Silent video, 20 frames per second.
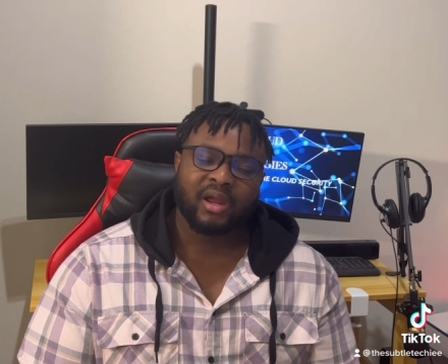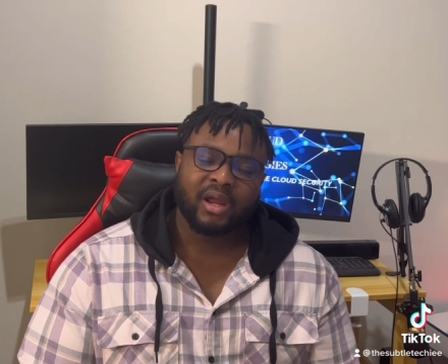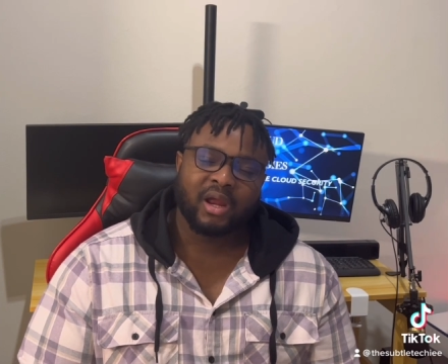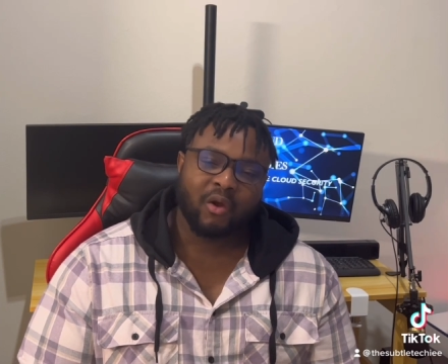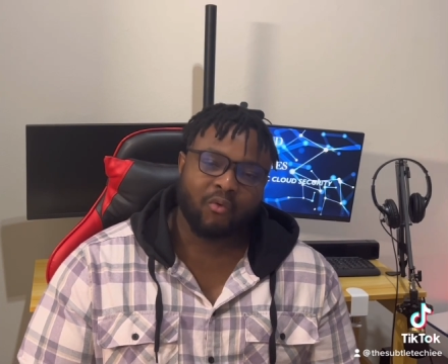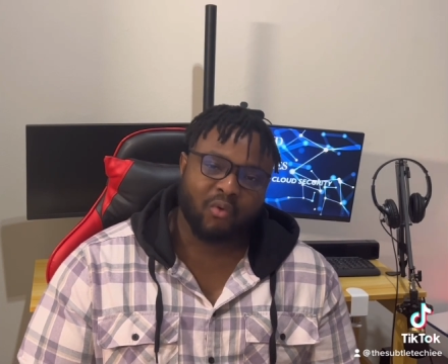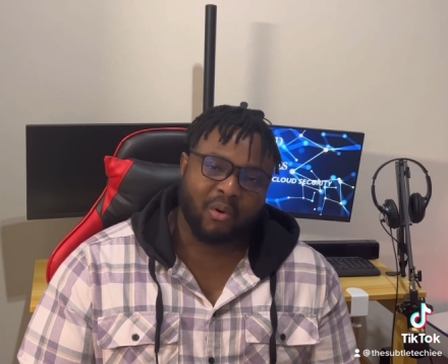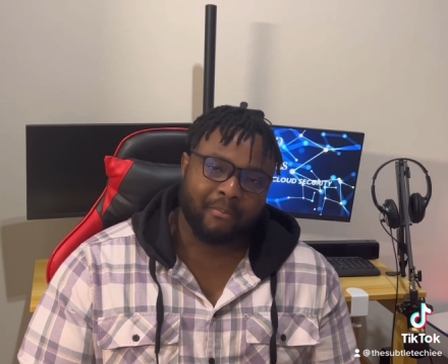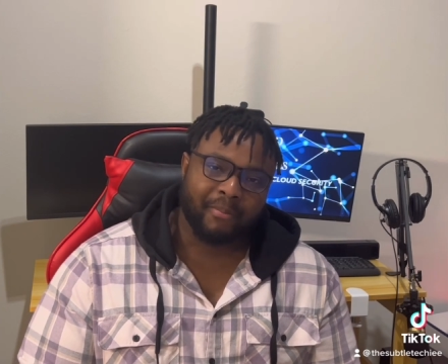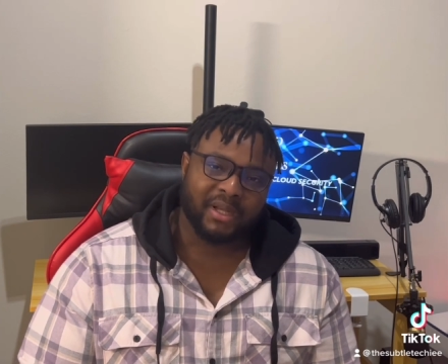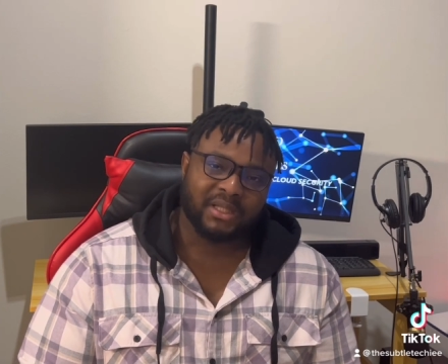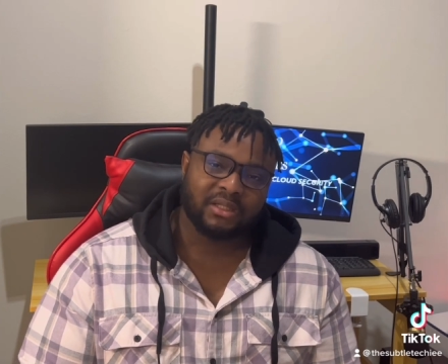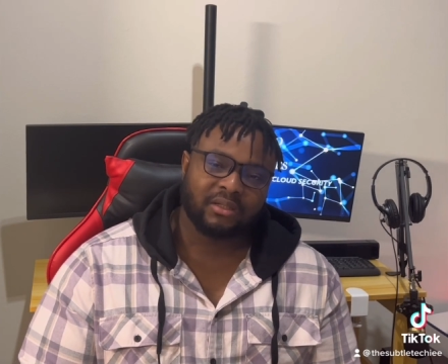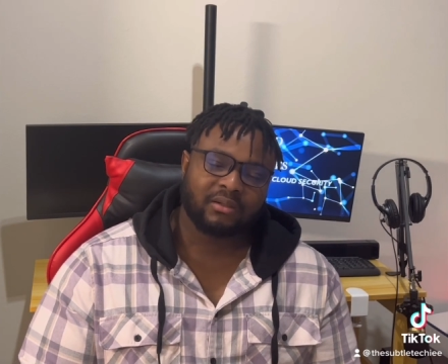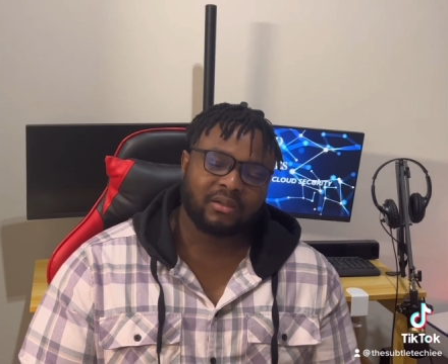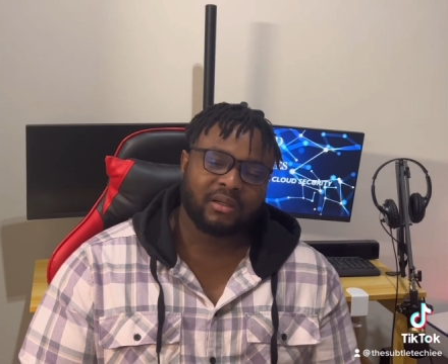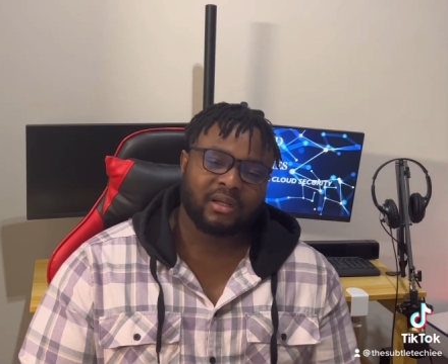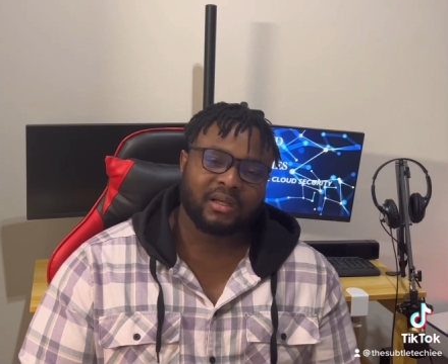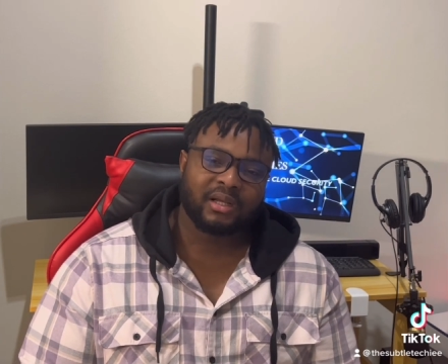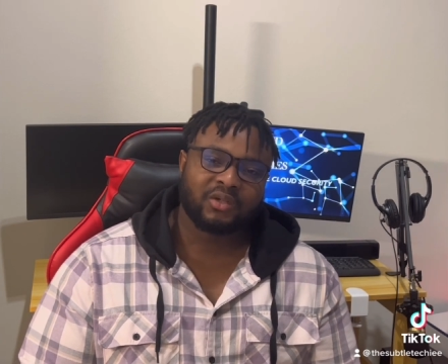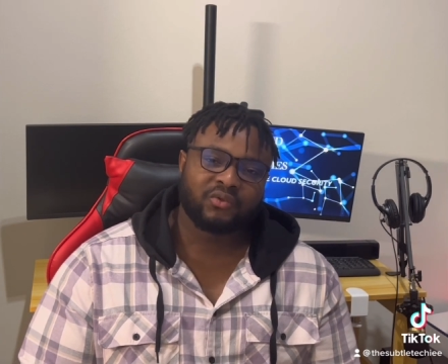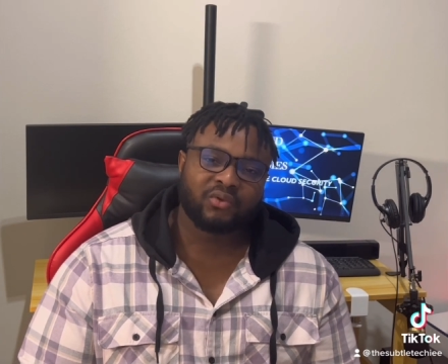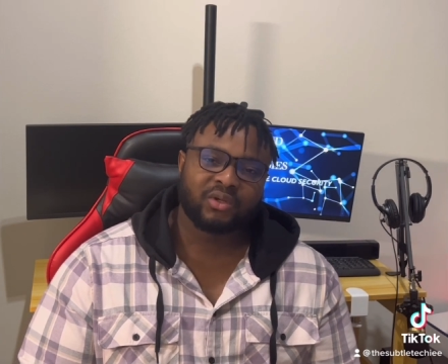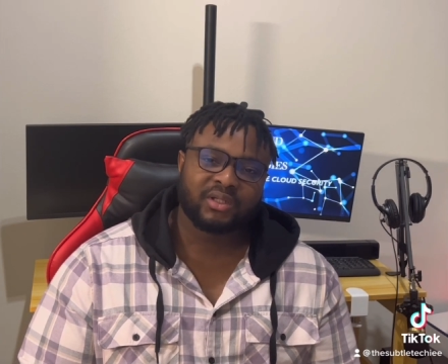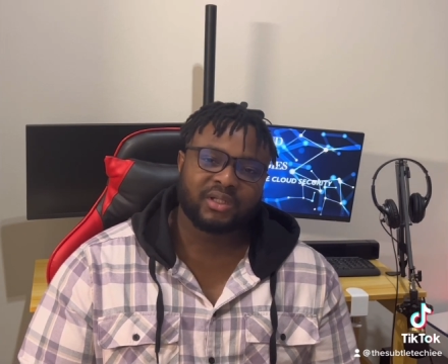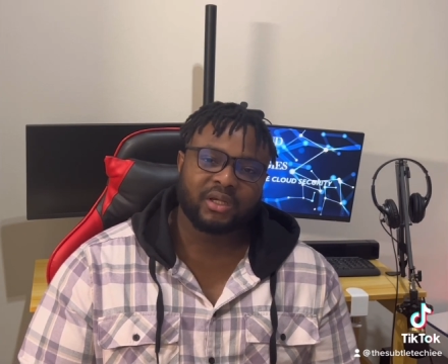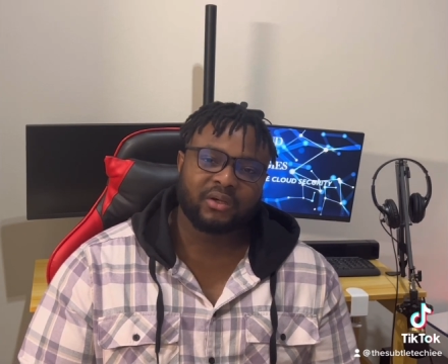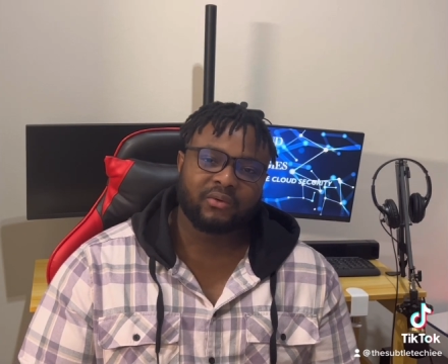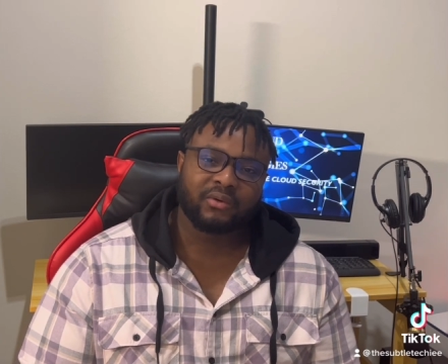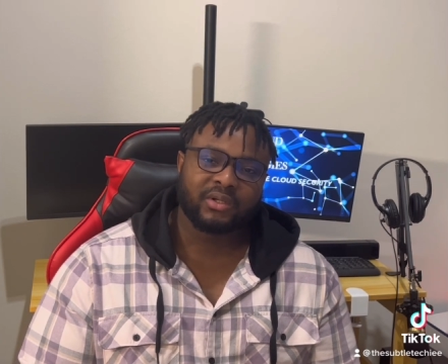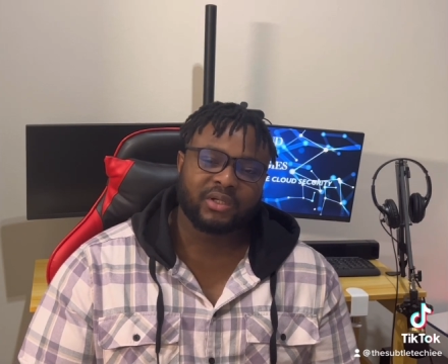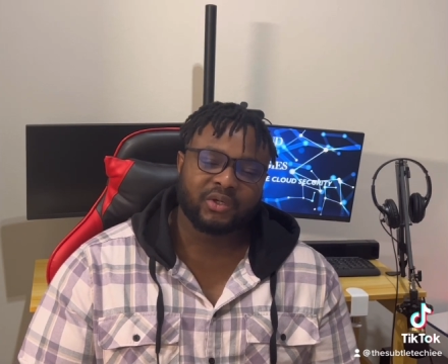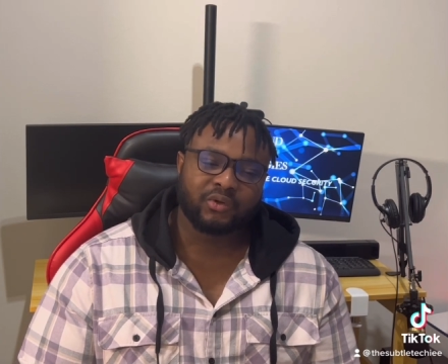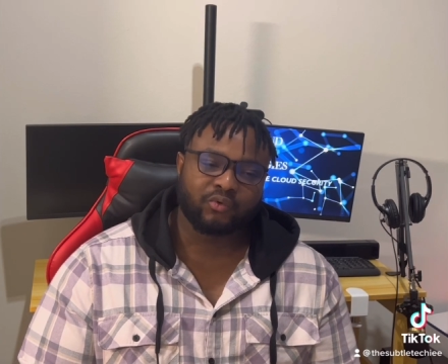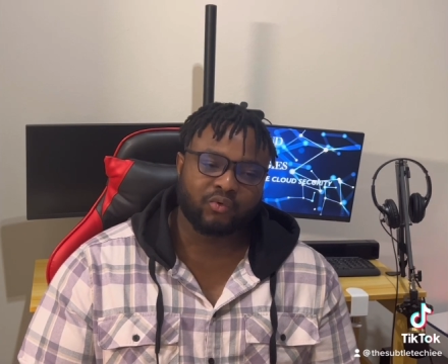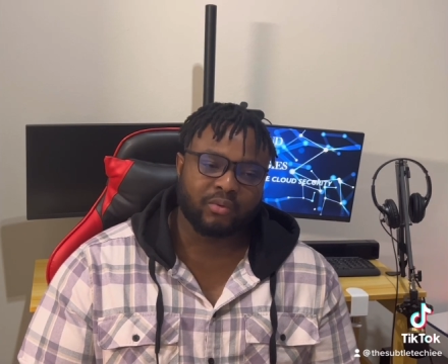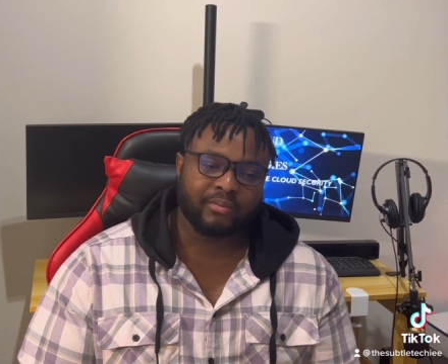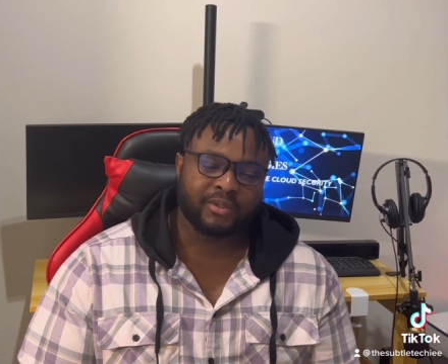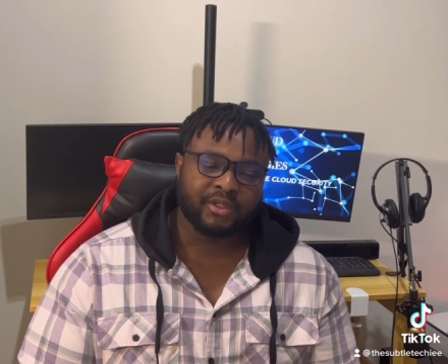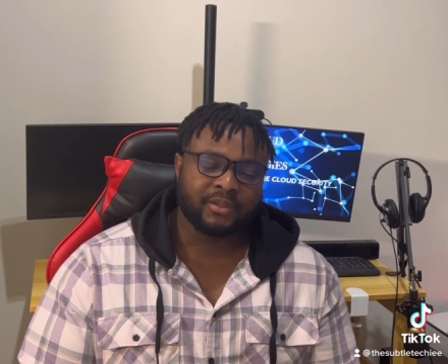in one particular network security
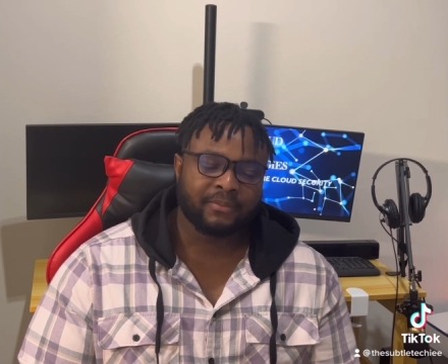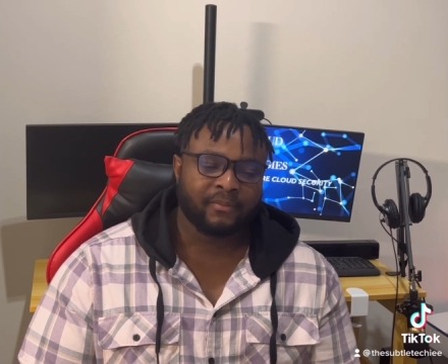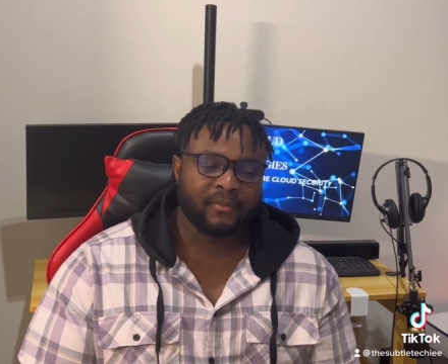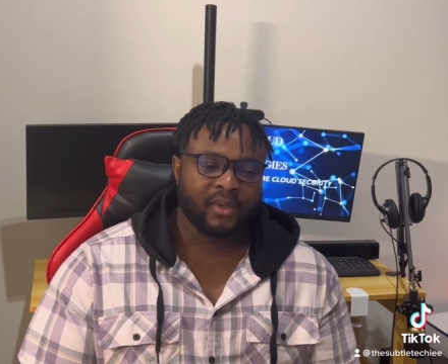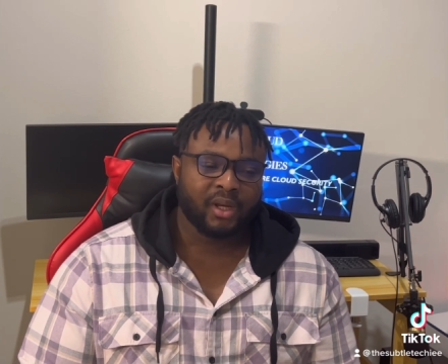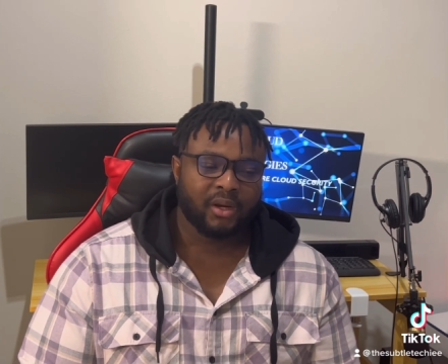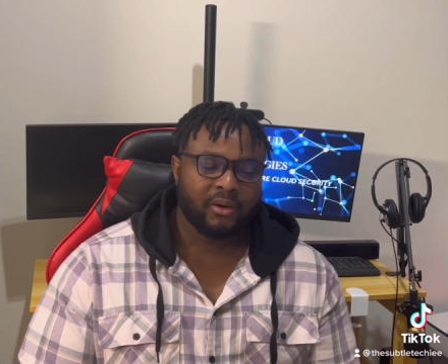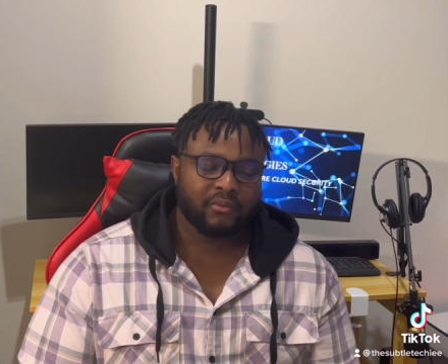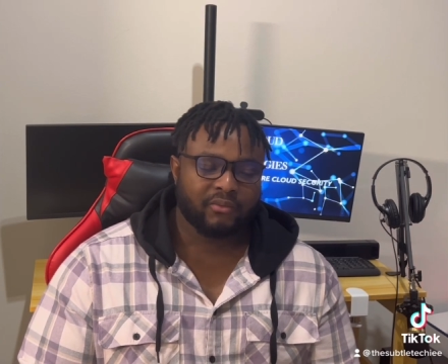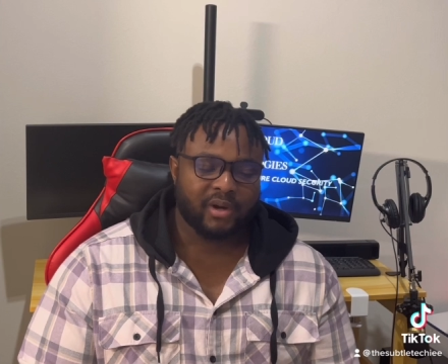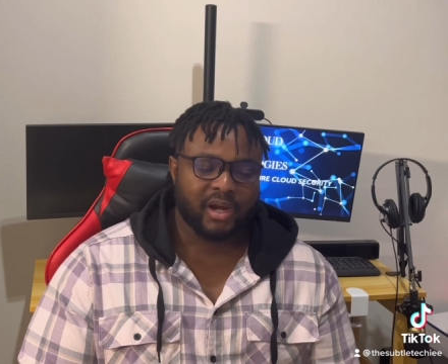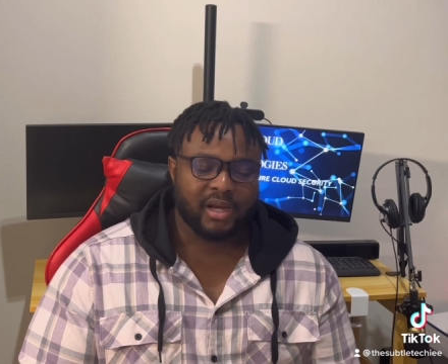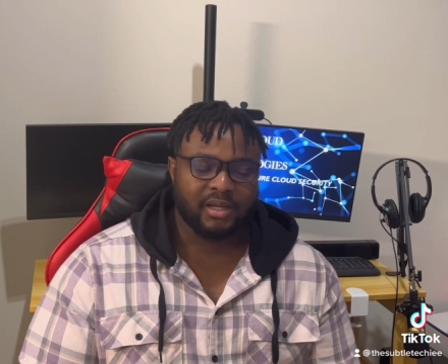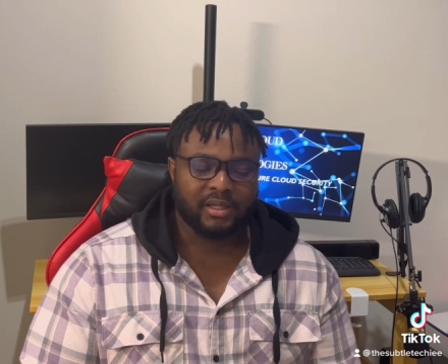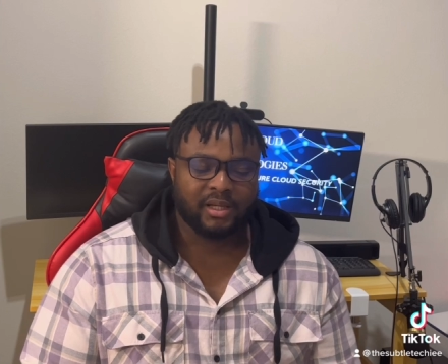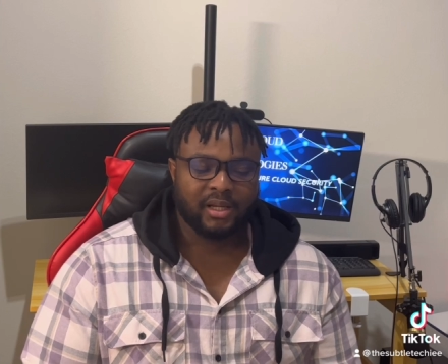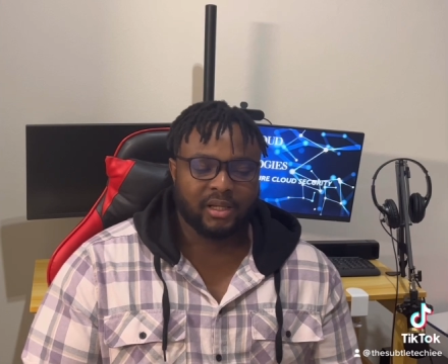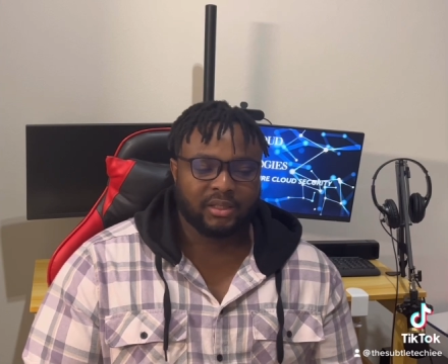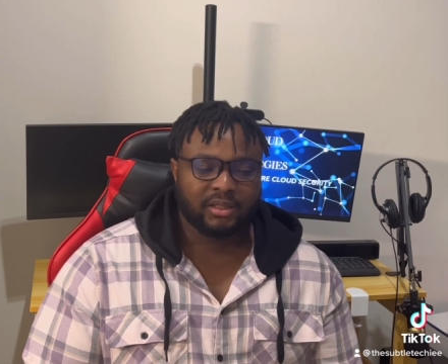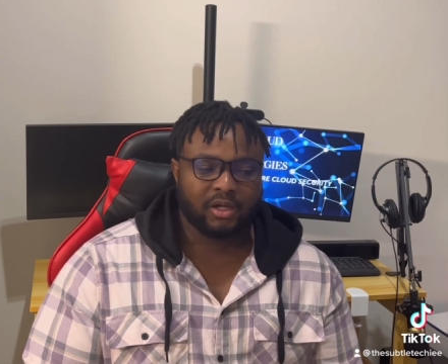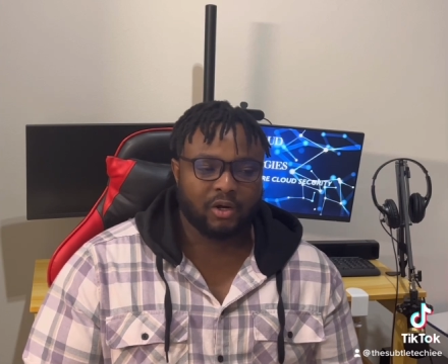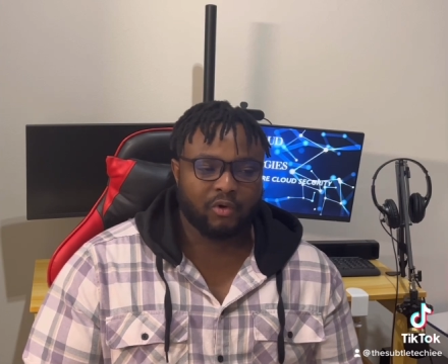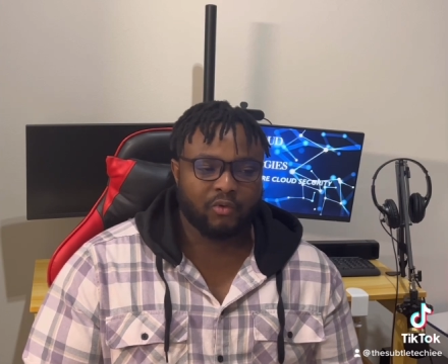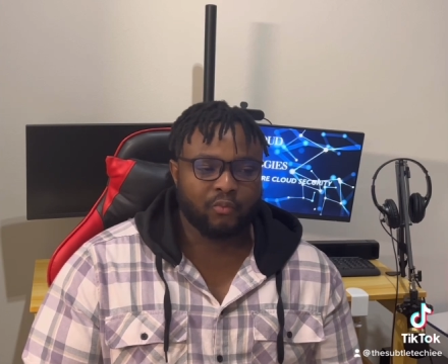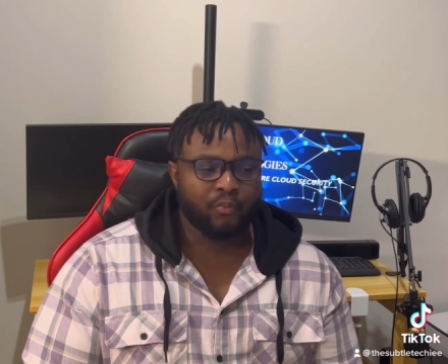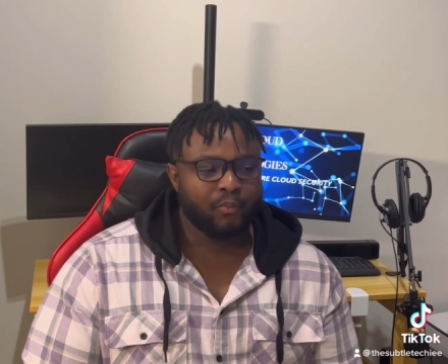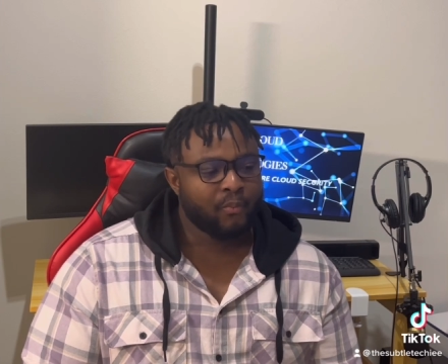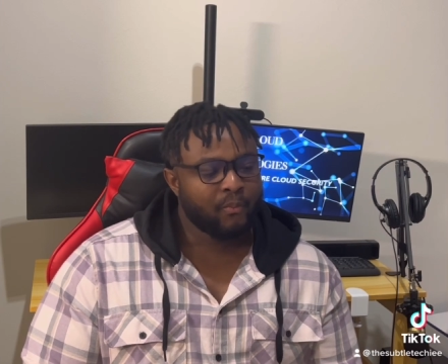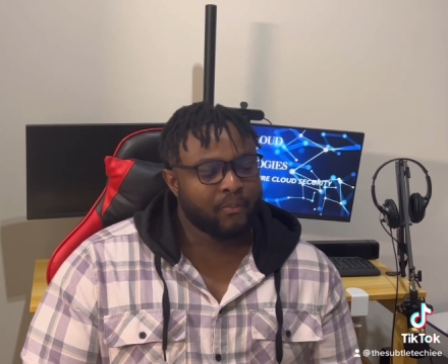groups, right? So